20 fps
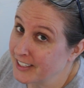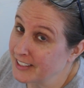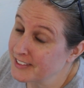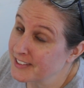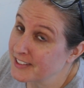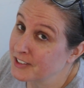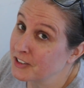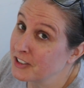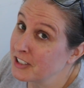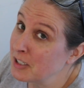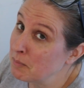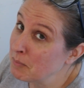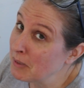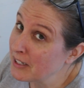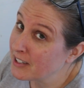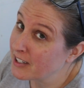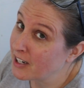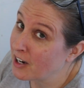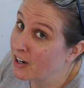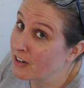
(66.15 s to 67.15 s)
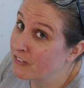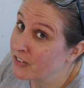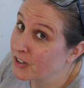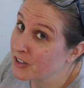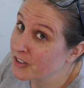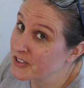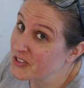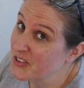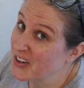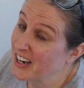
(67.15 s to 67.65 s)
It's going to be
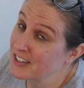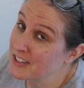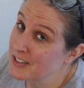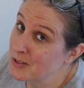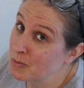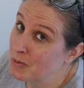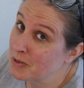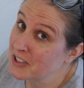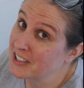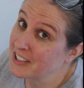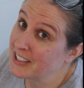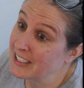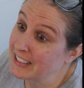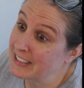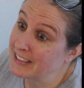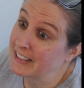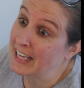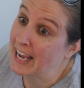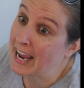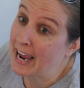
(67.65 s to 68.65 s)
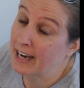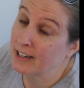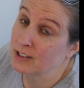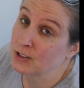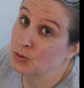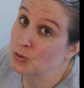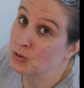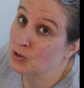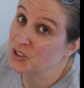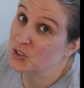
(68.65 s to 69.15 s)
covered, so I just want to get the
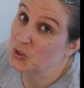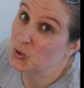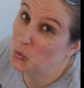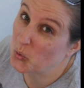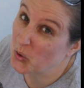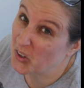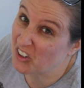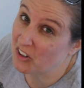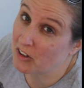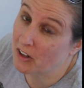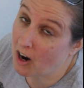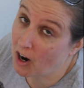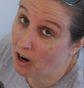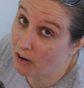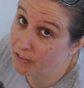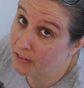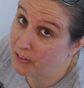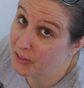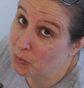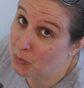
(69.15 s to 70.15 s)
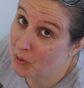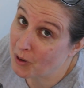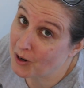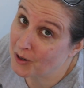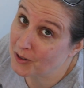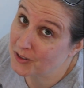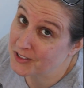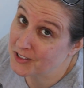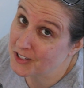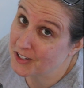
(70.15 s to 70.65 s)
actual soil off of the
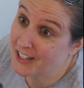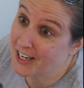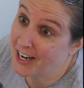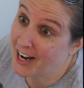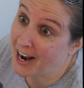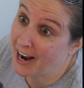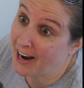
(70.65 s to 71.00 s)
wall so that